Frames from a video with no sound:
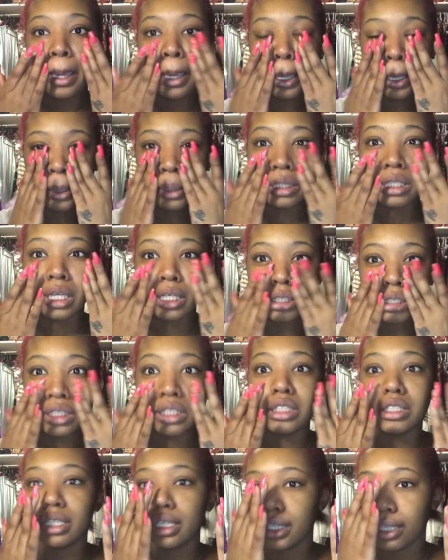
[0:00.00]
and this
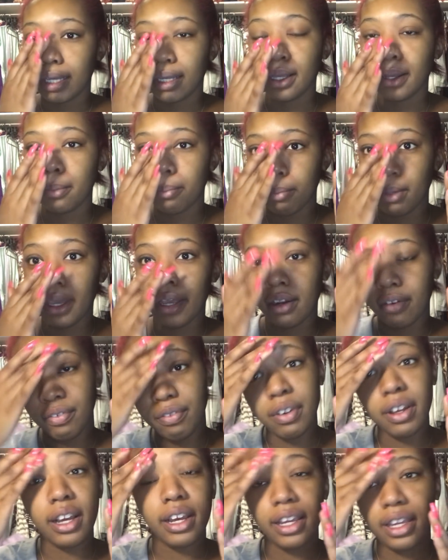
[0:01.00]
is like a
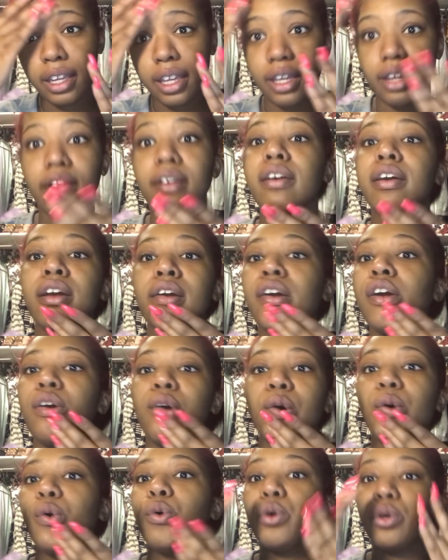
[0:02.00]
mattifying
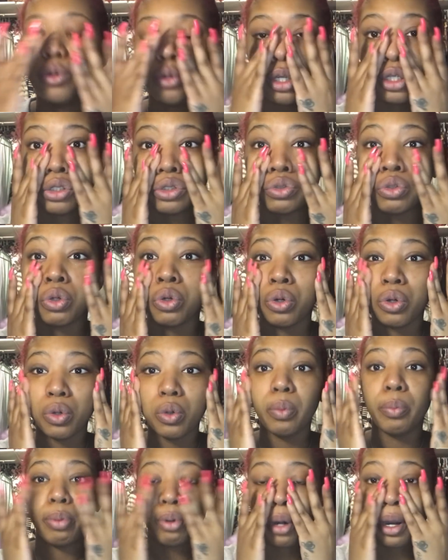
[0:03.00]
oil
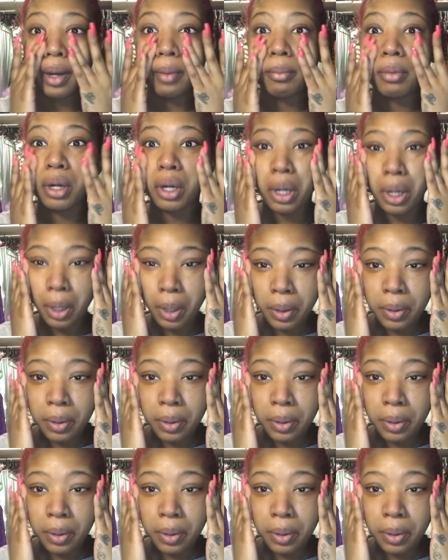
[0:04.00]
control primer.